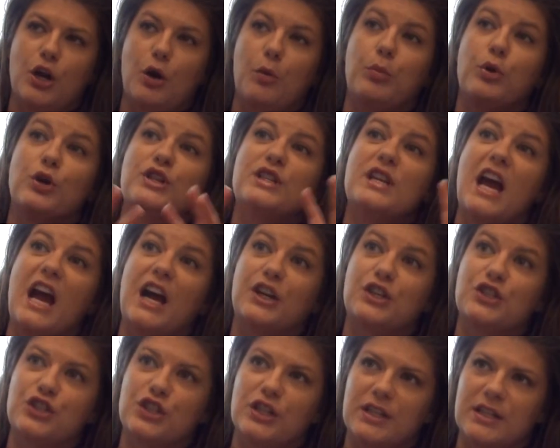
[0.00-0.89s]

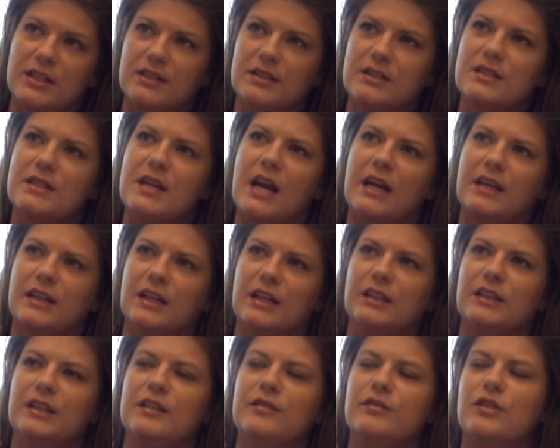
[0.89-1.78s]
protection
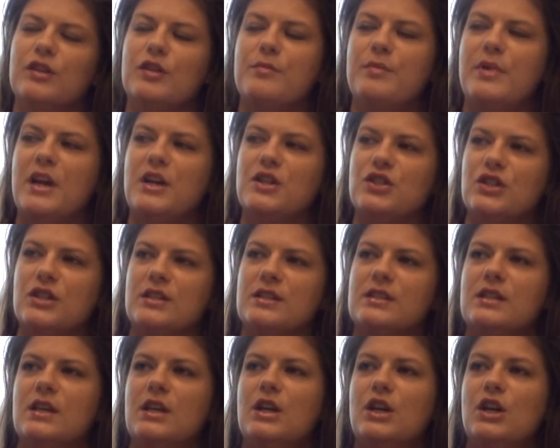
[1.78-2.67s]
technically for the
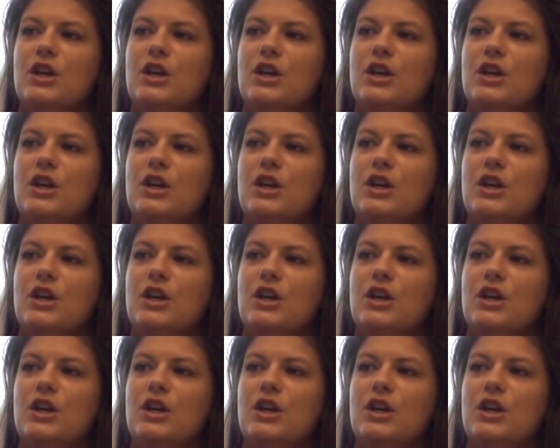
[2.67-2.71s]
patients,